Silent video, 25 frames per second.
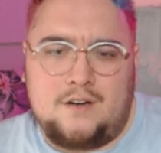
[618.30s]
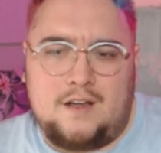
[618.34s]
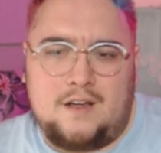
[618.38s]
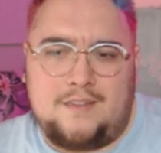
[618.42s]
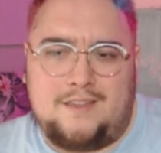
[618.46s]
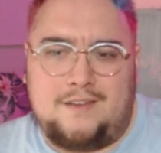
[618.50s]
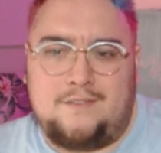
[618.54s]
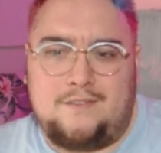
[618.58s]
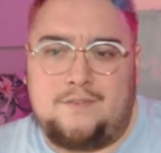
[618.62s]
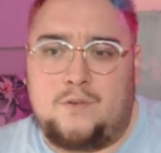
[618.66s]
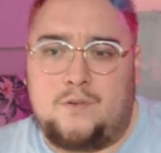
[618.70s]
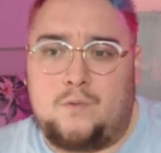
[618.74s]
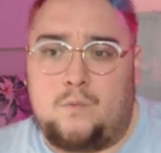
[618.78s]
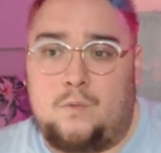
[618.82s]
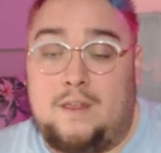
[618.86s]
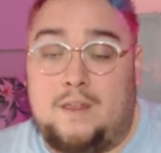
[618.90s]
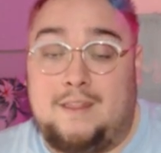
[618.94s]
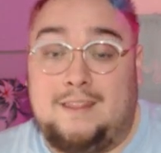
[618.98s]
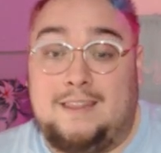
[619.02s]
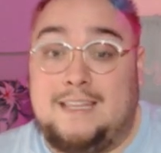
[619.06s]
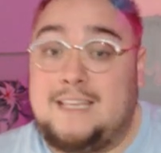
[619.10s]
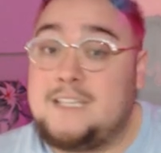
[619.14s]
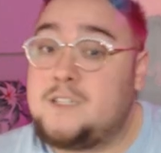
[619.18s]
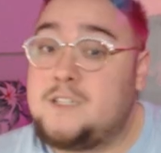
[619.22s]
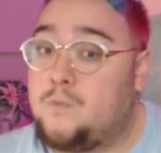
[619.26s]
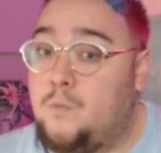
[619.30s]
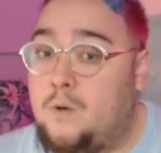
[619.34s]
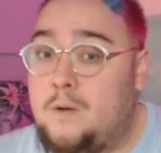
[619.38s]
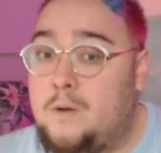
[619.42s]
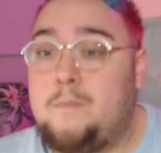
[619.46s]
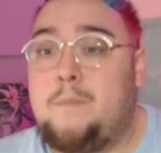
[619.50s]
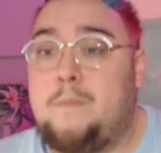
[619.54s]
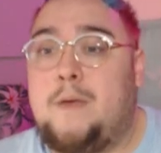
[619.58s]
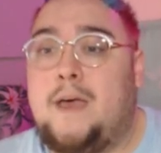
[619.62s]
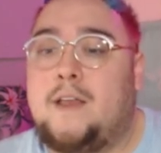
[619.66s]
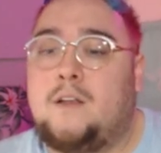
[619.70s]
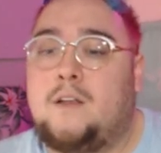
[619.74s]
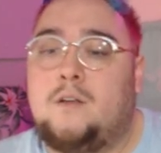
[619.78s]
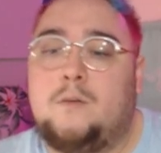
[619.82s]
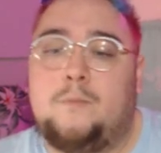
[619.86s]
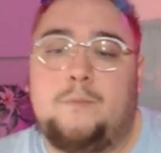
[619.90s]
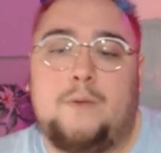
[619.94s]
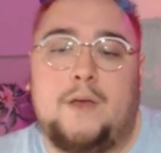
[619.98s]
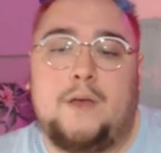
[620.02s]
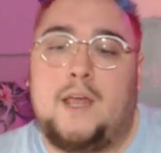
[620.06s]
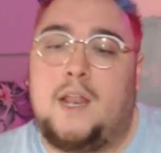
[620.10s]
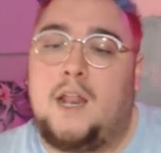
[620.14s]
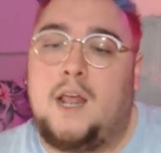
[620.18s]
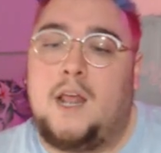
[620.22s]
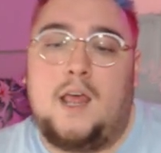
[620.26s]
I think, for at least one battle,
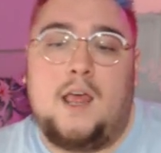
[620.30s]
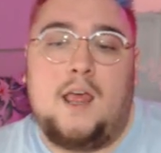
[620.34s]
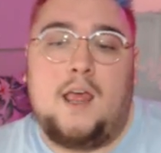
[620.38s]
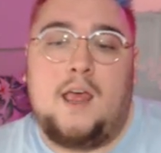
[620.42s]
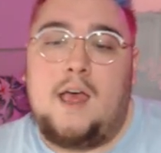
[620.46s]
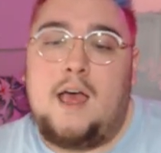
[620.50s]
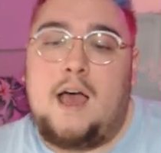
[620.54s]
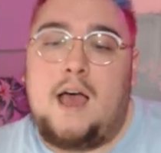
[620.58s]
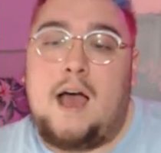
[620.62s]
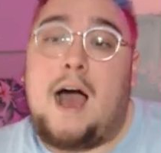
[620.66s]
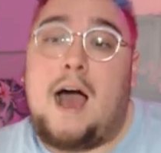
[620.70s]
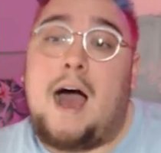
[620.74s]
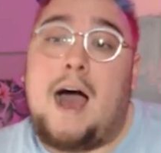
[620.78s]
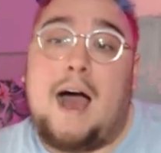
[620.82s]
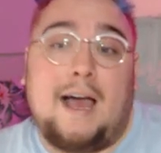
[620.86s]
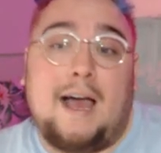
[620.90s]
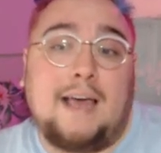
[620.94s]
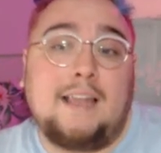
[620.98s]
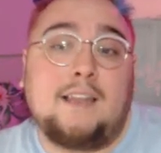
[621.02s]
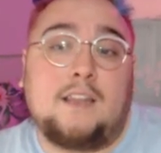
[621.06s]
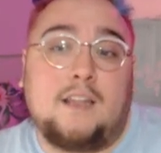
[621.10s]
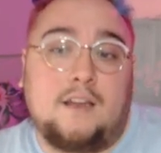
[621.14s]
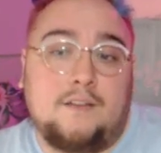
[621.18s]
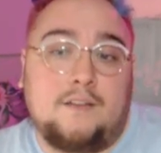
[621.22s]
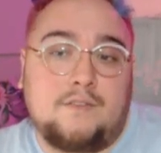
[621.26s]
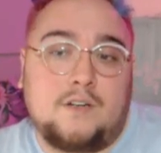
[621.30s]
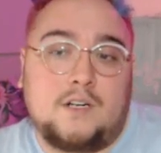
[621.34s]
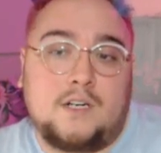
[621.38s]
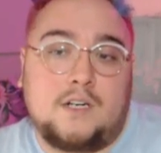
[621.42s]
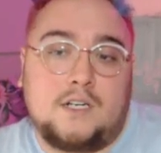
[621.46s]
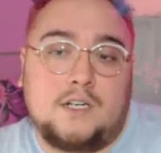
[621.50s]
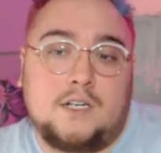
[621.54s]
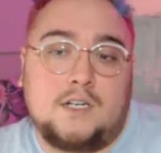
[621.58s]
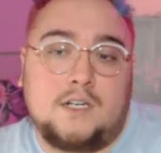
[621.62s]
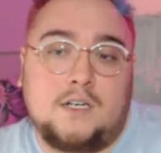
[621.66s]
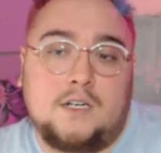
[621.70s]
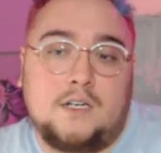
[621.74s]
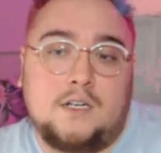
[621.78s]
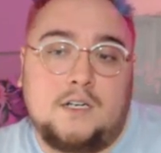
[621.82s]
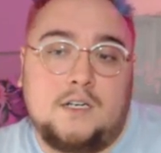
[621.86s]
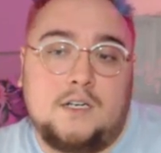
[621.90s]
but I love her.